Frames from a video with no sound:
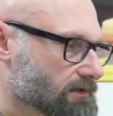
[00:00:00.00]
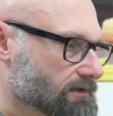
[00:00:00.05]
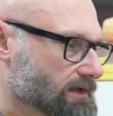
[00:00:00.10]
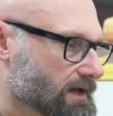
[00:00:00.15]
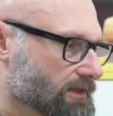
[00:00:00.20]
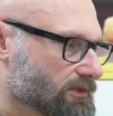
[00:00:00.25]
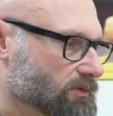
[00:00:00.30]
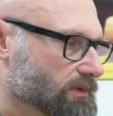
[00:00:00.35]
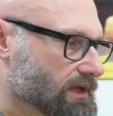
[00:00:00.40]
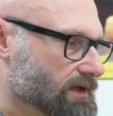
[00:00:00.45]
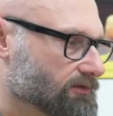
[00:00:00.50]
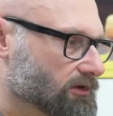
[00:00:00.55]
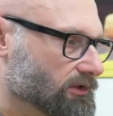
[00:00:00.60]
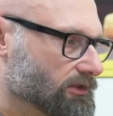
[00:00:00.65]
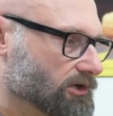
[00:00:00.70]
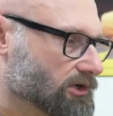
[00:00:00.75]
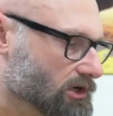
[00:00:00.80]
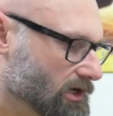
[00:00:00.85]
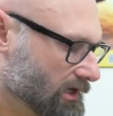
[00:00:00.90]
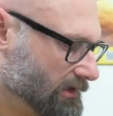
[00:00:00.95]
Now that we have all
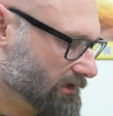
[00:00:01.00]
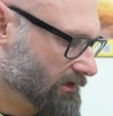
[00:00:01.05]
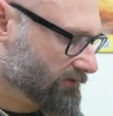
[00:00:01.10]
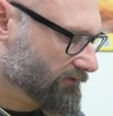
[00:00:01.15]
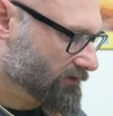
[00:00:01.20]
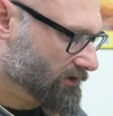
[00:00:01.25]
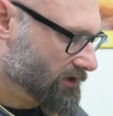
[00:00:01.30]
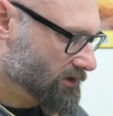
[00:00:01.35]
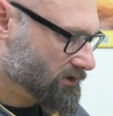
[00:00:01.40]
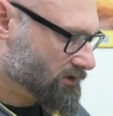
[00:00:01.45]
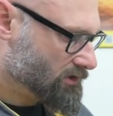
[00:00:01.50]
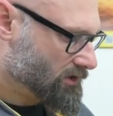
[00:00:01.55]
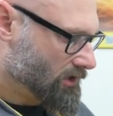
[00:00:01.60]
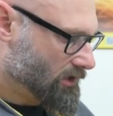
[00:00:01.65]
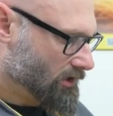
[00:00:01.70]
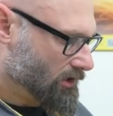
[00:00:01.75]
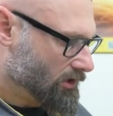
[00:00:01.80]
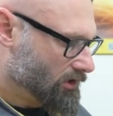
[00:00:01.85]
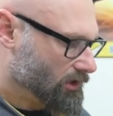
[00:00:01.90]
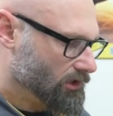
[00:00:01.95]
the caulking finished,
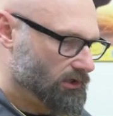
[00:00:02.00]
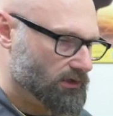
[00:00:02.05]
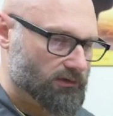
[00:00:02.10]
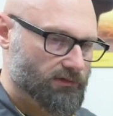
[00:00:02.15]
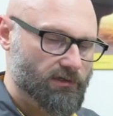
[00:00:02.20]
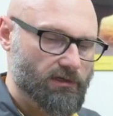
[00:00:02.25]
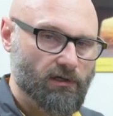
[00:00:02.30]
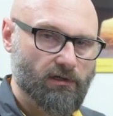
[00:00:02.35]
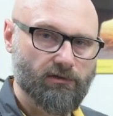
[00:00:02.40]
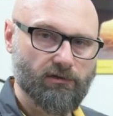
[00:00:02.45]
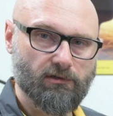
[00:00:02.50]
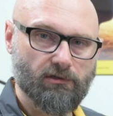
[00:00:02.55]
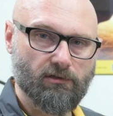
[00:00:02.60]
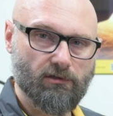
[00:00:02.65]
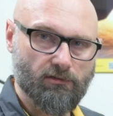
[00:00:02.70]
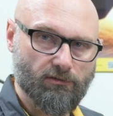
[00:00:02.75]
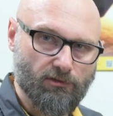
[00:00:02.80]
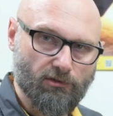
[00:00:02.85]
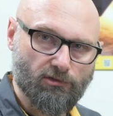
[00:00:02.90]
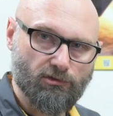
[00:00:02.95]
all
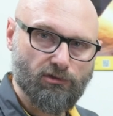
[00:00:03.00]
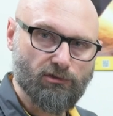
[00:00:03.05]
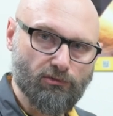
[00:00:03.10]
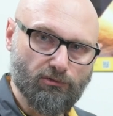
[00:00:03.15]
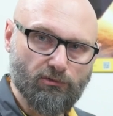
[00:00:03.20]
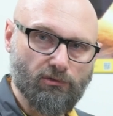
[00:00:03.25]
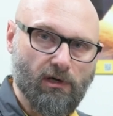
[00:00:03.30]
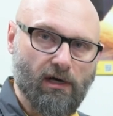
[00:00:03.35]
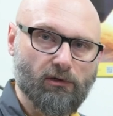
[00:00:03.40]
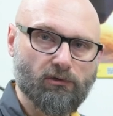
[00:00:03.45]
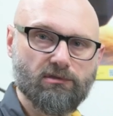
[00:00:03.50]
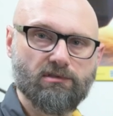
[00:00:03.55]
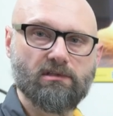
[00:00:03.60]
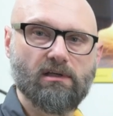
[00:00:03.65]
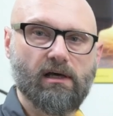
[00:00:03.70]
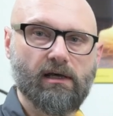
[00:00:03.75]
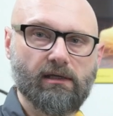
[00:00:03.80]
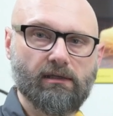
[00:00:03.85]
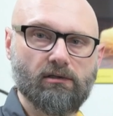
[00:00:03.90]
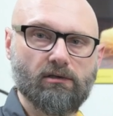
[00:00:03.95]
the 2
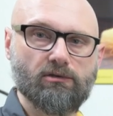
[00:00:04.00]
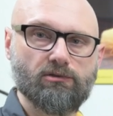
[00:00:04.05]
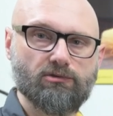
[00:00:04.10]
outside